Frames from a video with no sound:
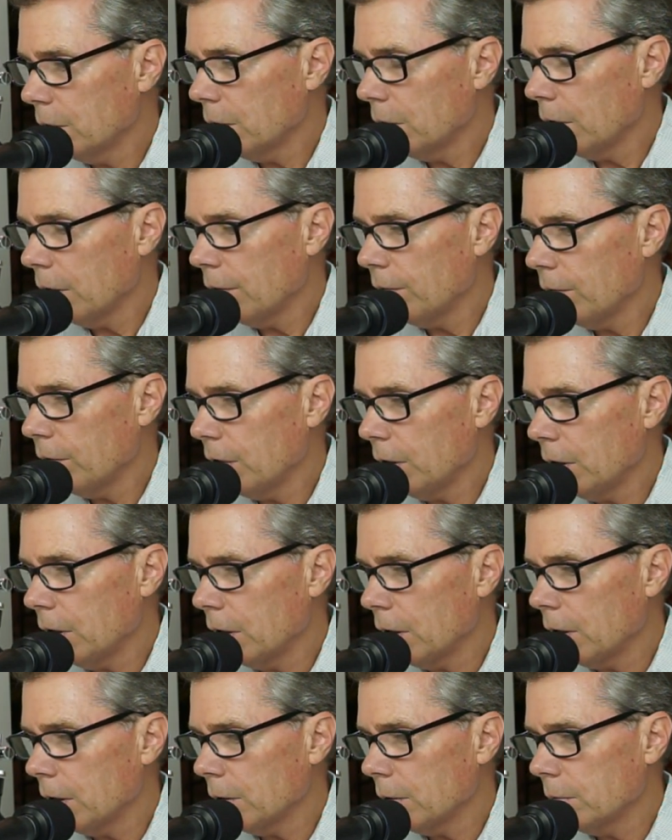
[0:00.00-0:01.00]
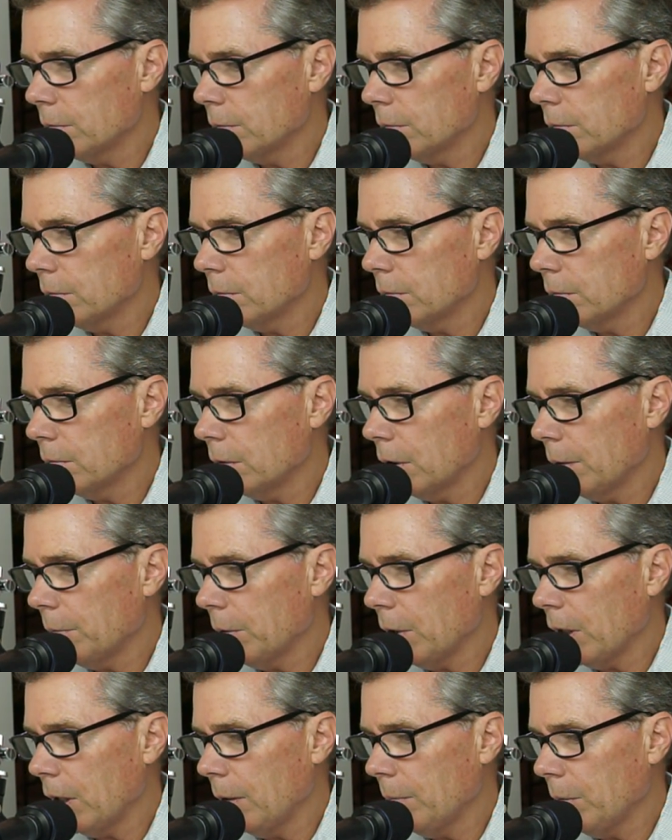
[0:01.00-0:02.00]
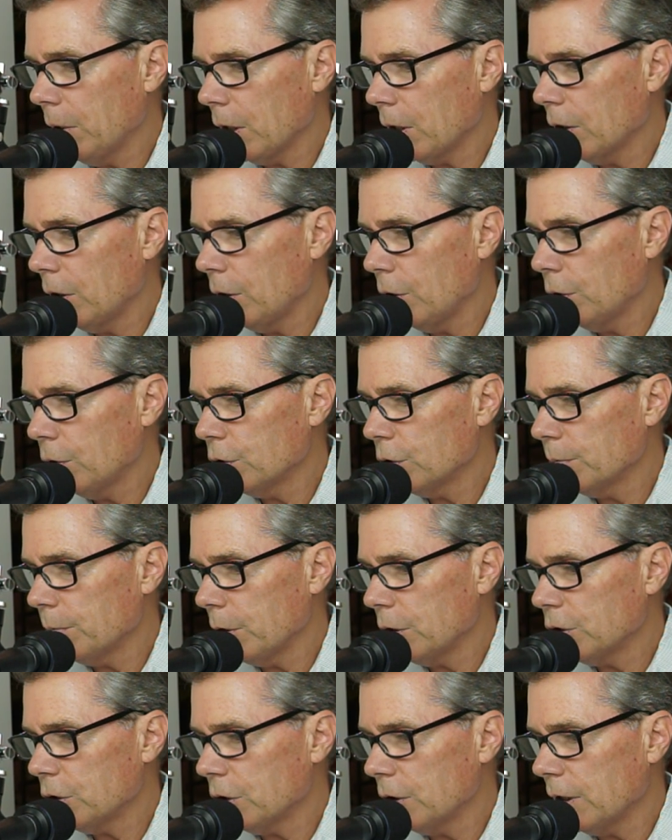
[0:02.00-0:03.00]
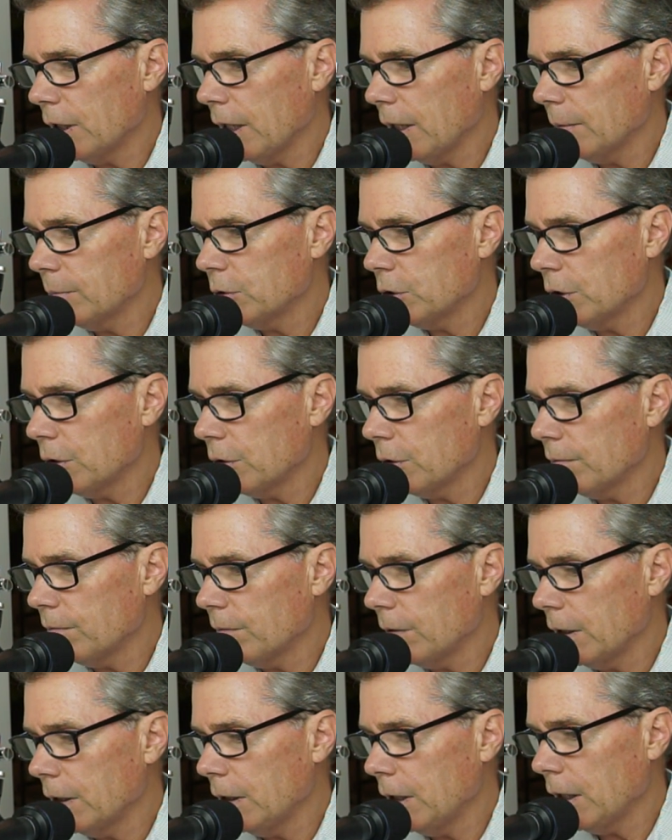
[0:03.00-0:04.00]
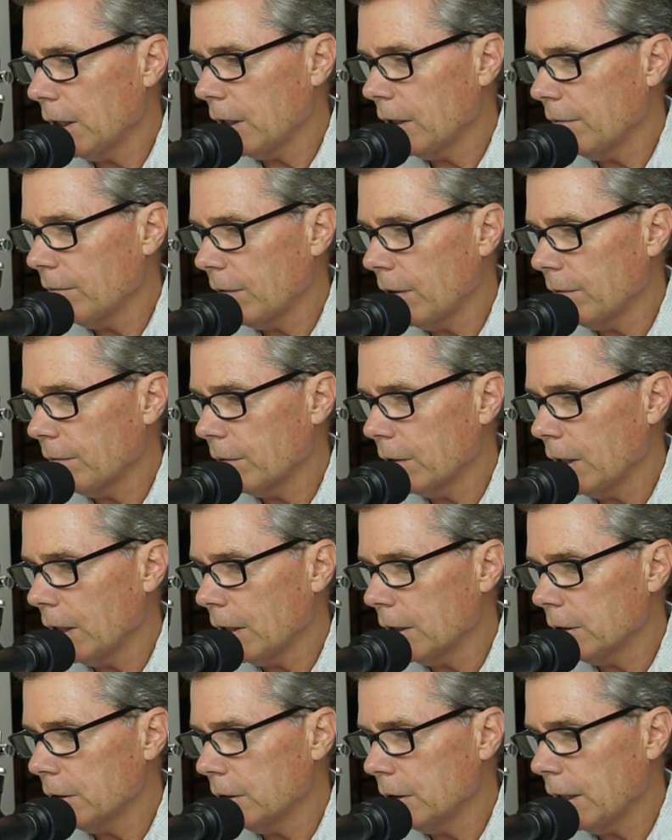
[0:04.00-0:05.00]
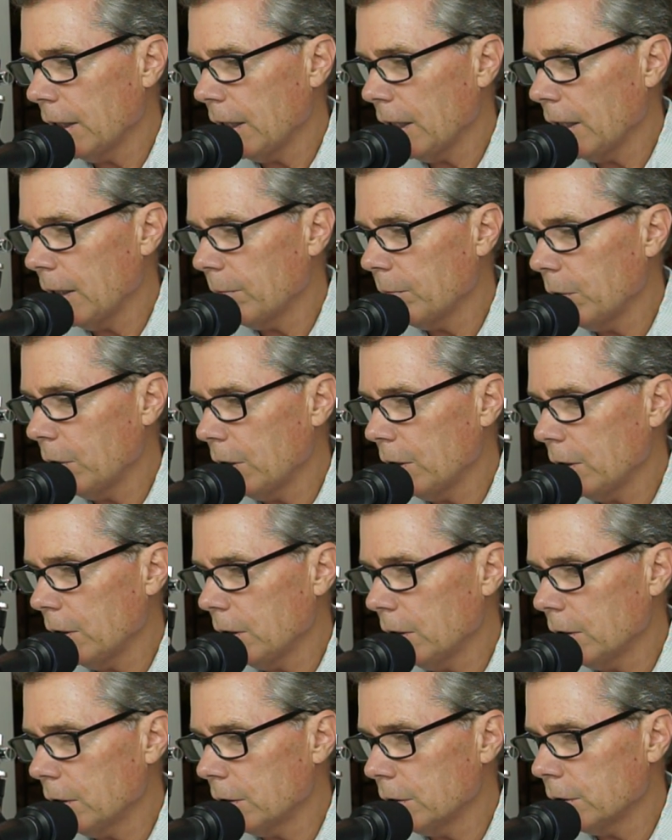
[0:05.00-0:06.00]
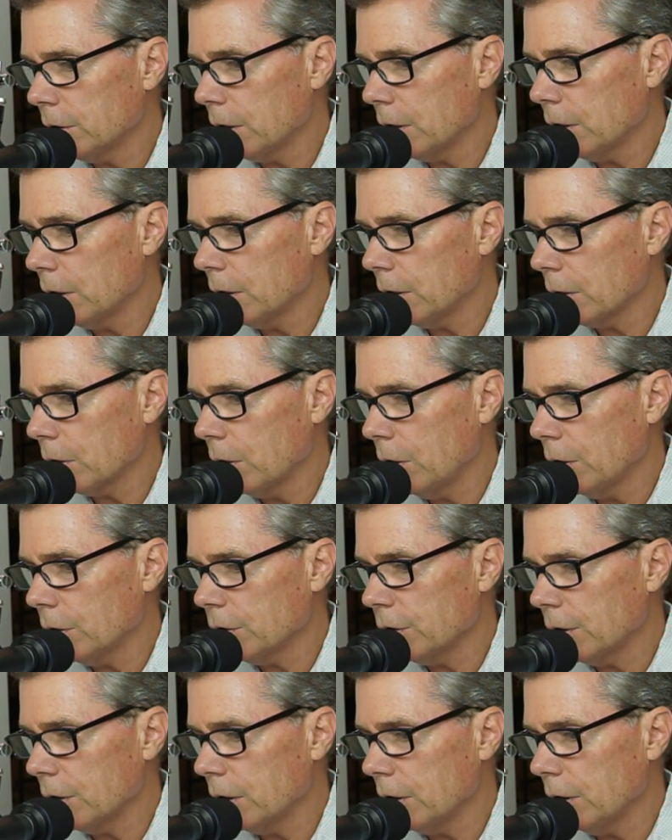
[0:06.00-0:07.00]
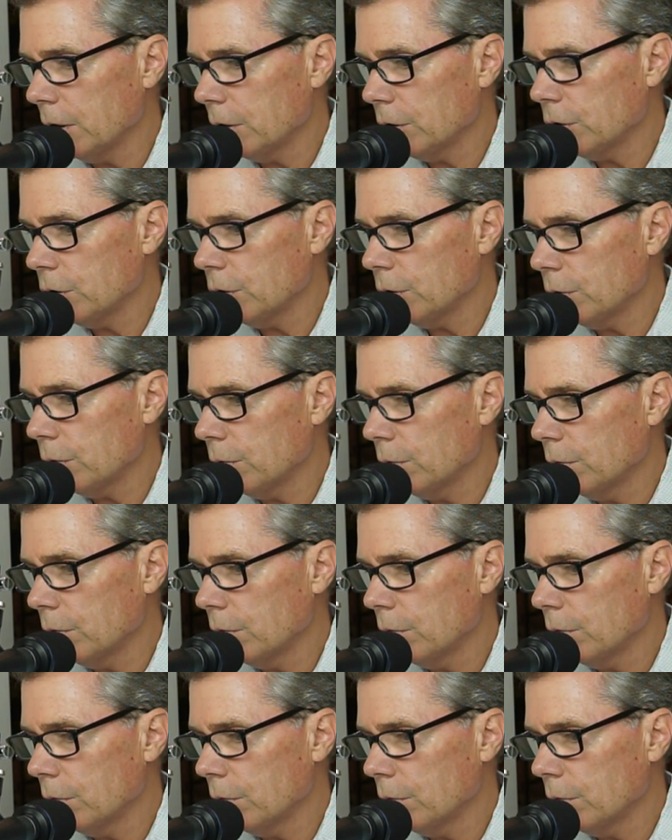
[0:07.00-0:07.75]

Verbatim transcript: of the, uh, I'm gonna I'm gonna close a bunch of tabs here and find out if I've got a tab that is uh, causing the issue.